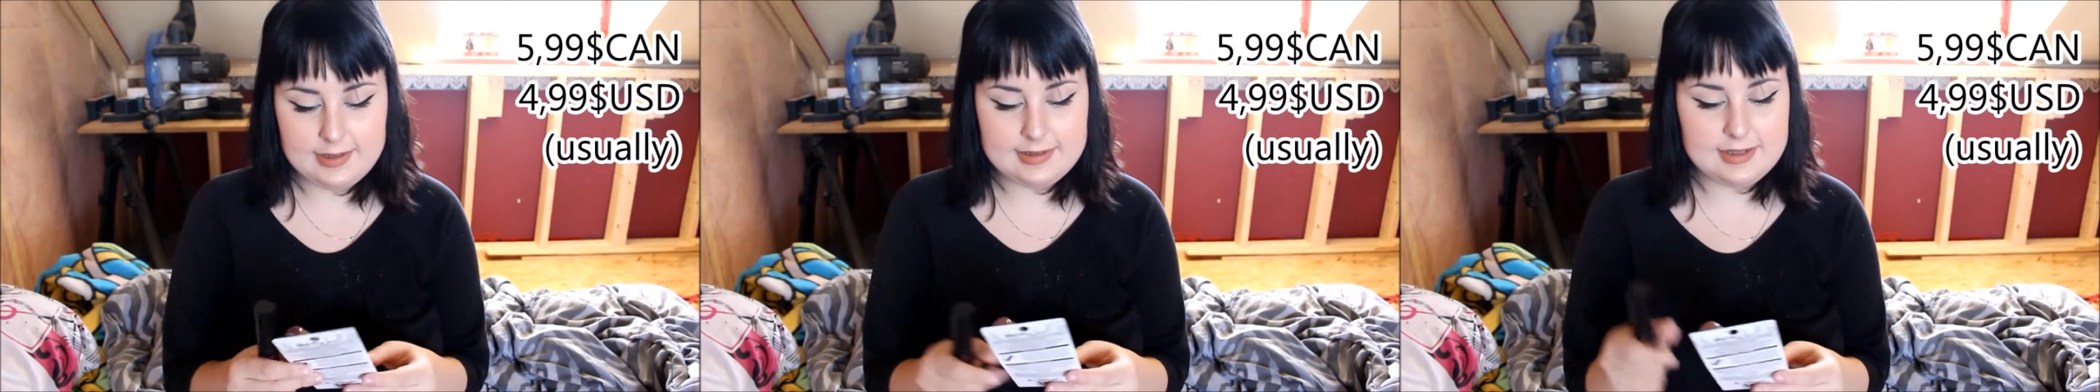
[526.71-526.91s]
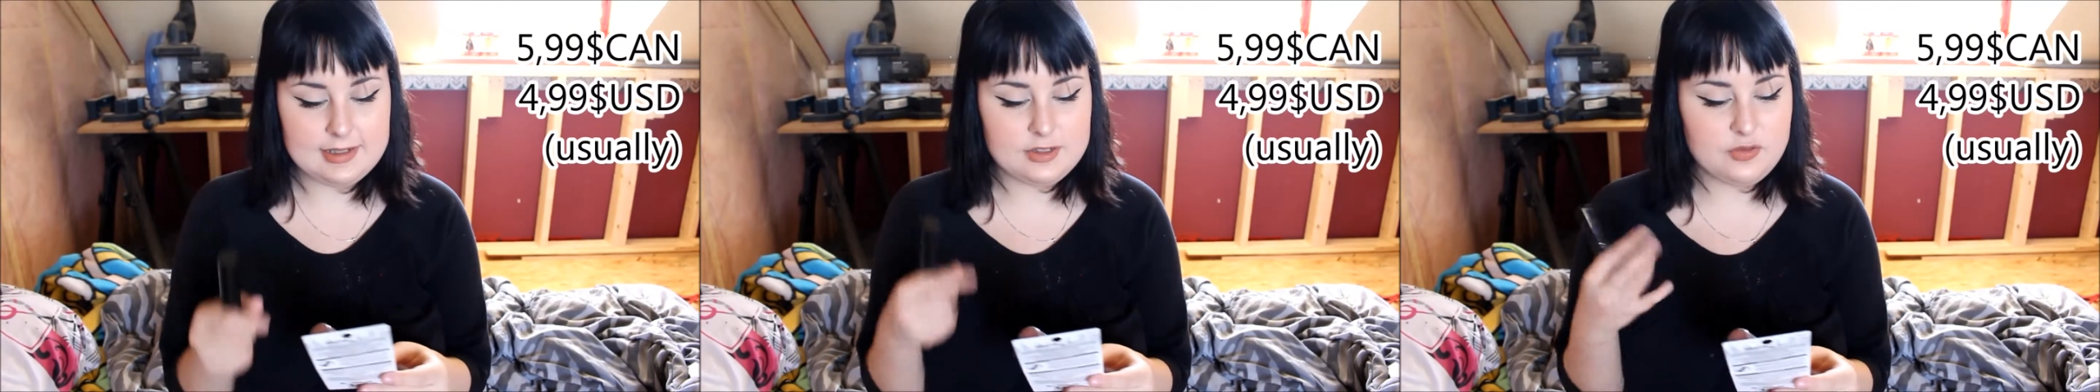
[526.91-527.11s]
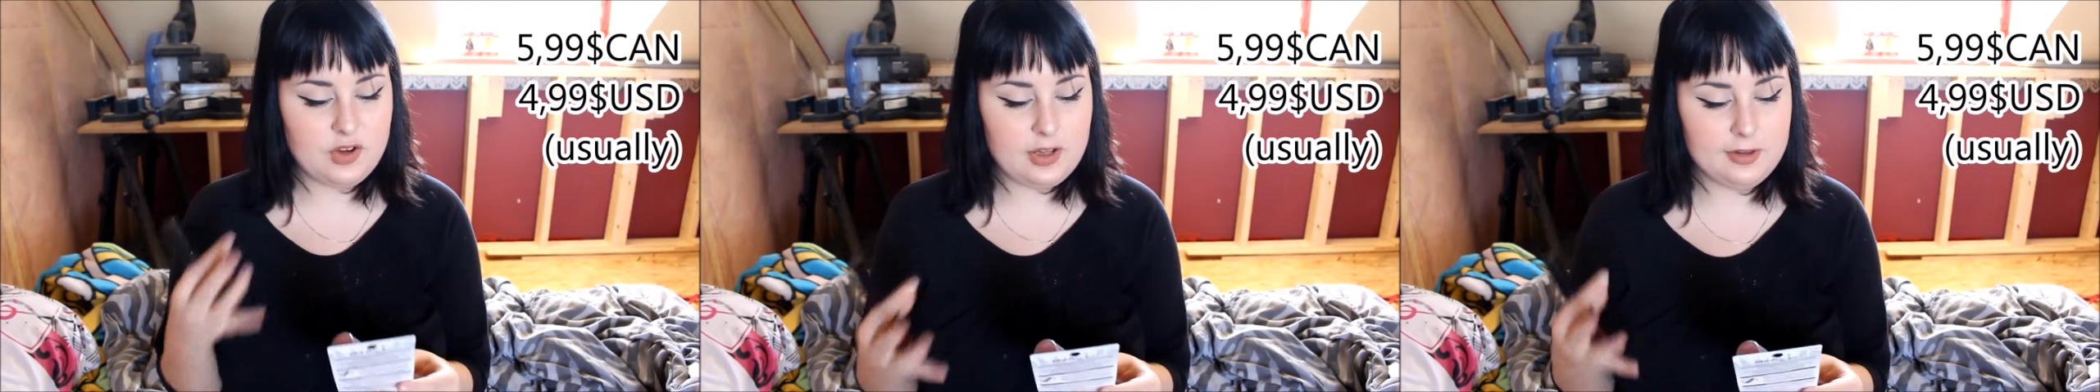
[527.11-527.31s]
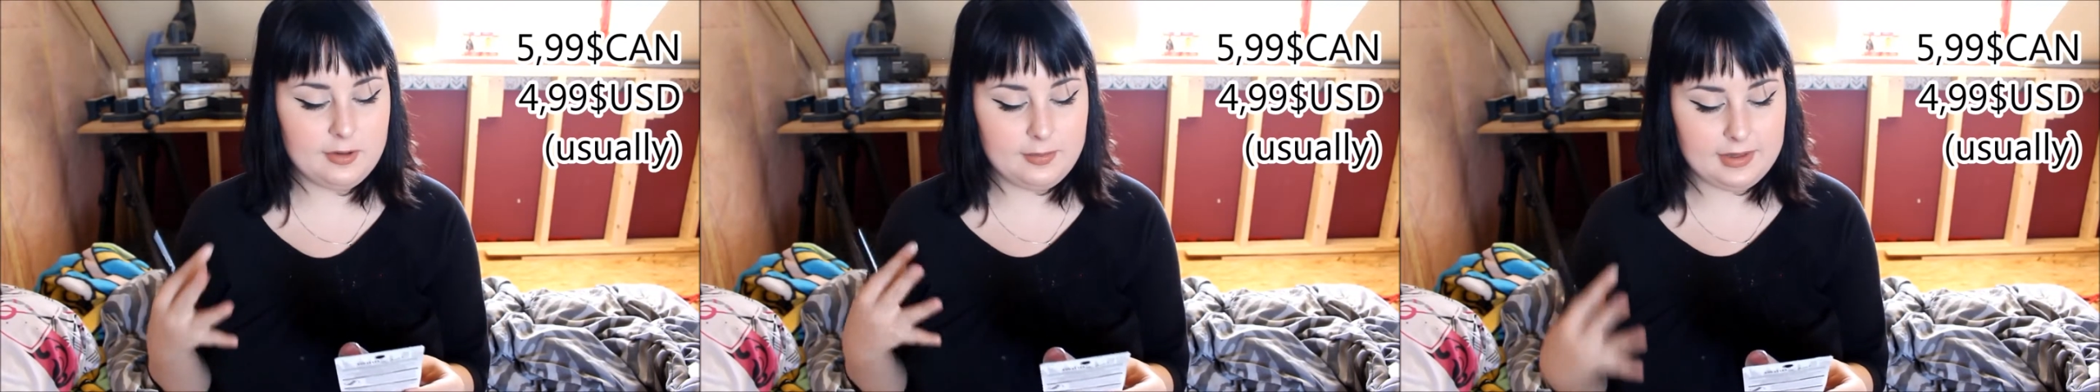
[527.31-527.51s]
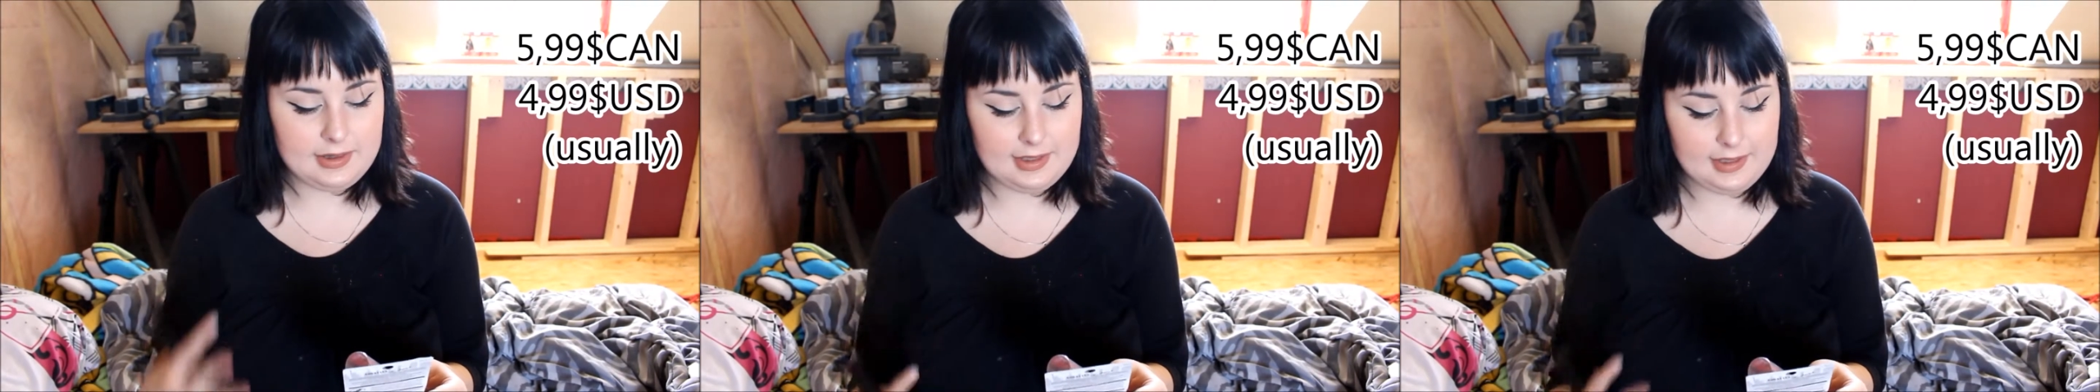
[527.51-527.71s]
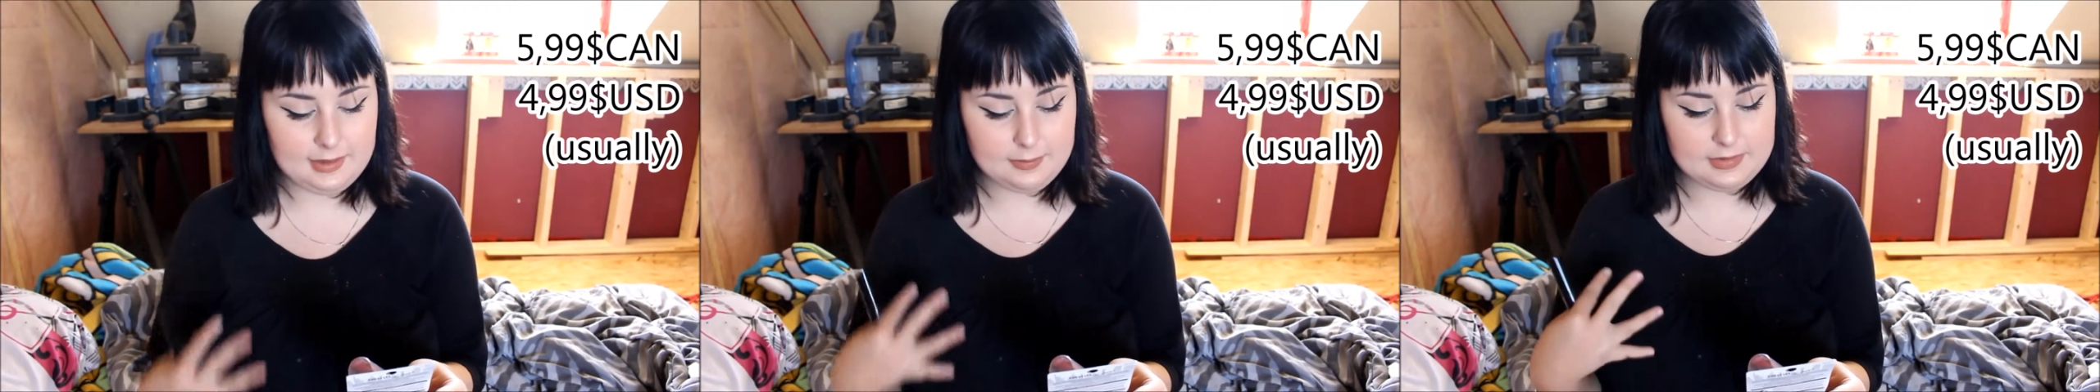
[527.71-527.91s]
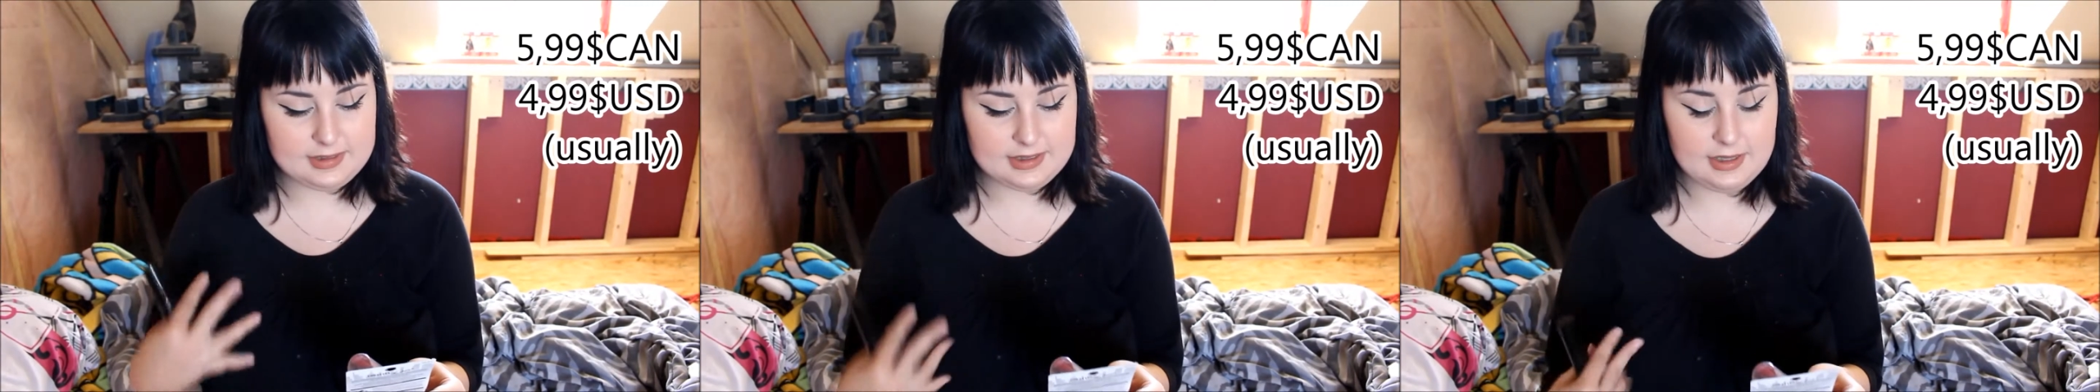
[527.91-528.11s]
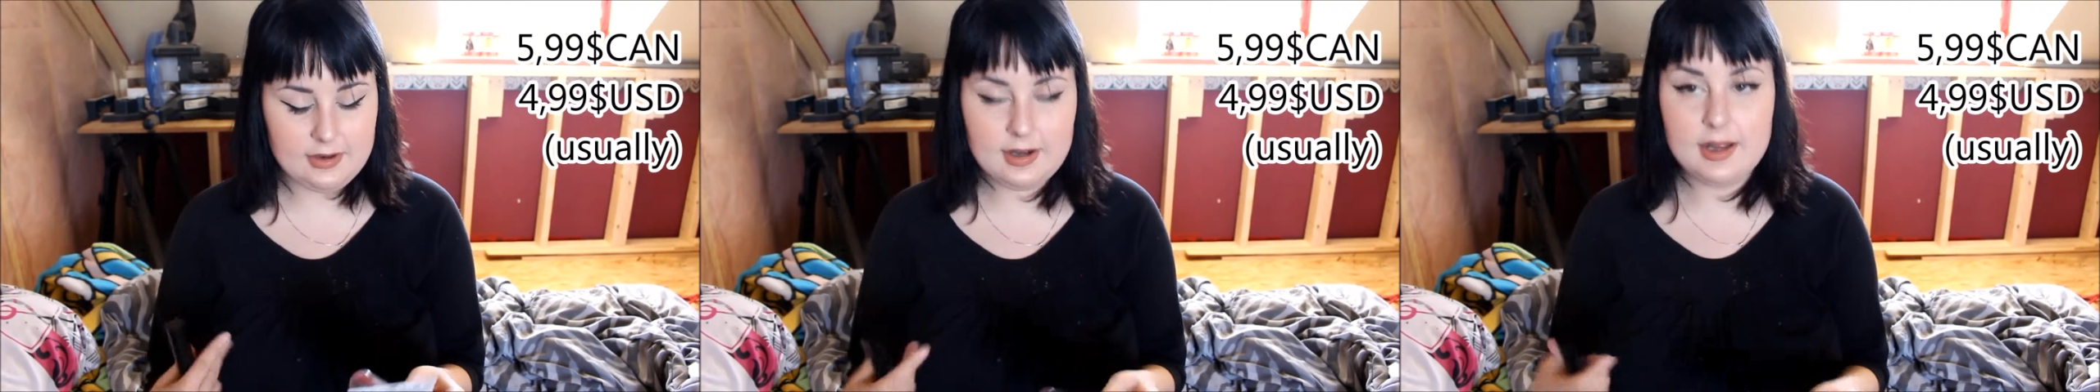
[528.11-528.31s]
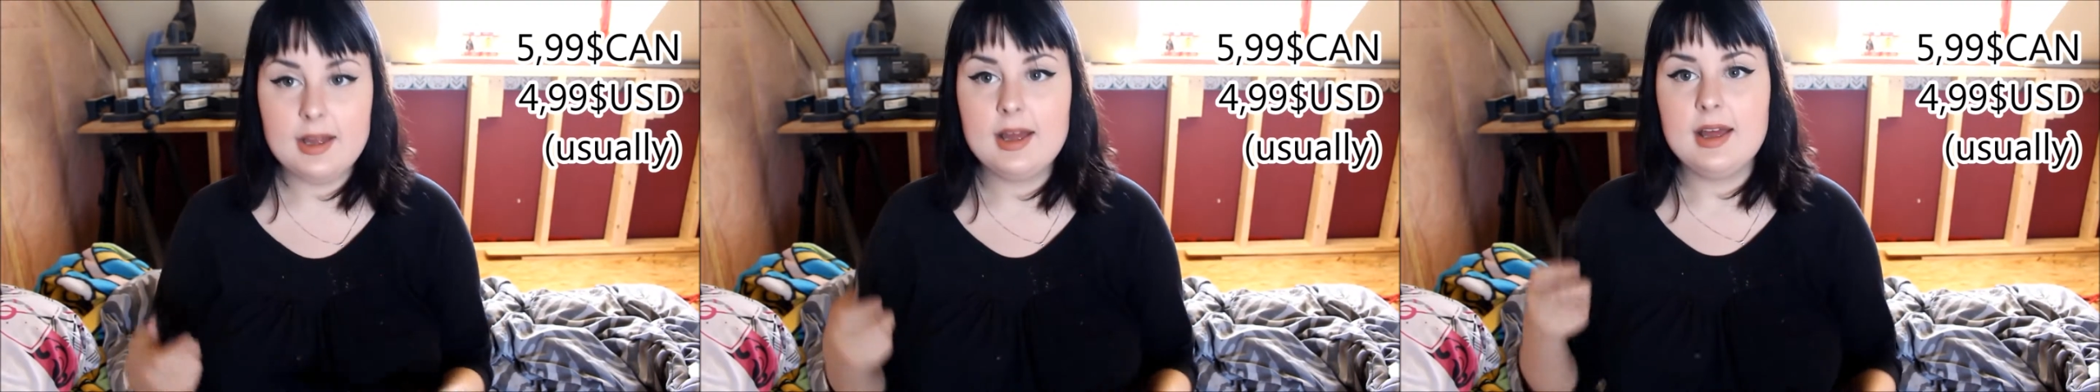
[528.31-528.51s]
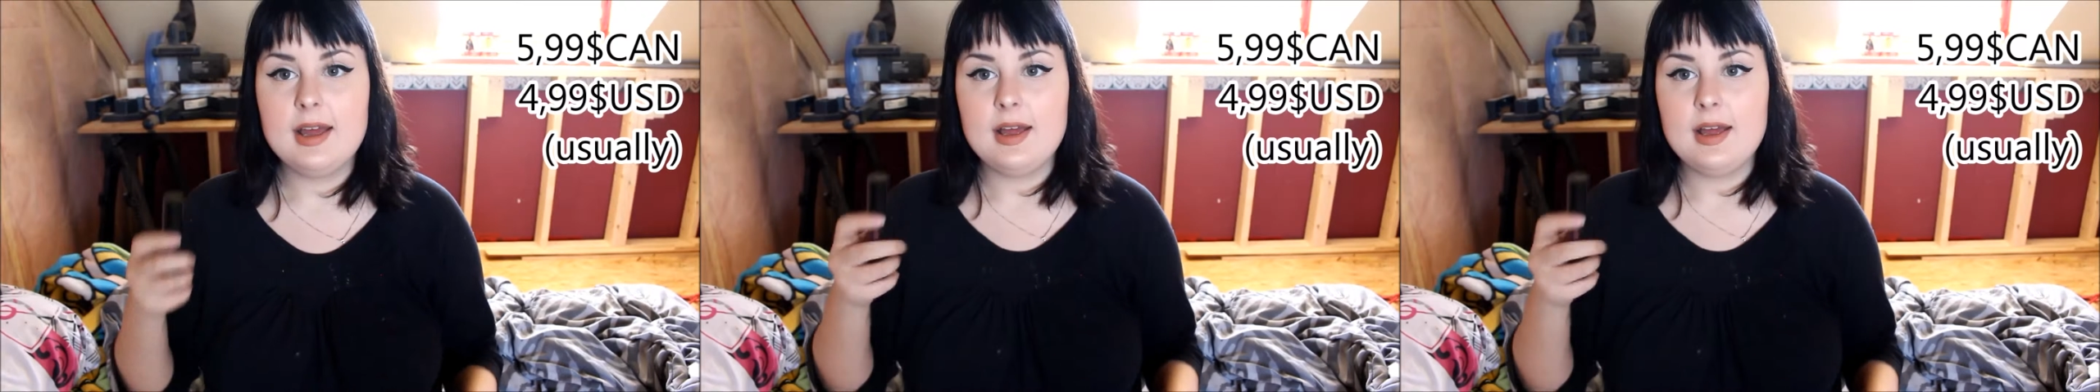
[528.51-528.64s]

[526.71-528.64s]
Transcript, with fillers: It says volume and length mascara.